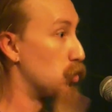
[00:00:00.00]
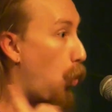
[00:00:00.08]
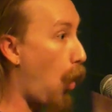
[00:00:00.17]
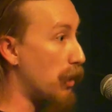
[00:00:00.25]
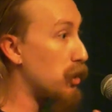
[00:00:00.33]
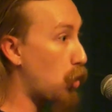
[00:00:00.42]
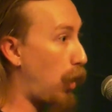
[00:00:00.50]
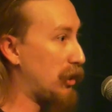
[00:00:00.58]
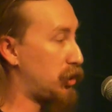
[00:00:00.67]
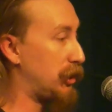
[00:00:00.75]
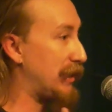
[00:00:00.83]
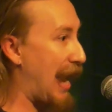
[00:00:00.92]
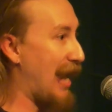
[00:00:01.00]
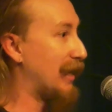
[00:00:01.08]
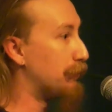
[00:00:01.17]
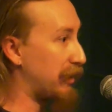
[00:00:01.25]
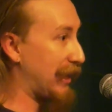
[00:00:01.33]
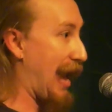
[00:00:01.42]
one question
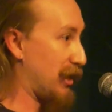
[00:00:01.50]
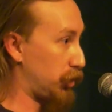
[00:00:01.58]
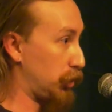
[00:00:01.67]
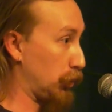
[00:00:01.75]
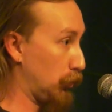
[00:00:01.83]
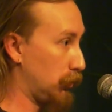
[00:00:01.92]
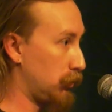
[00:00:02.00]
anybody asked you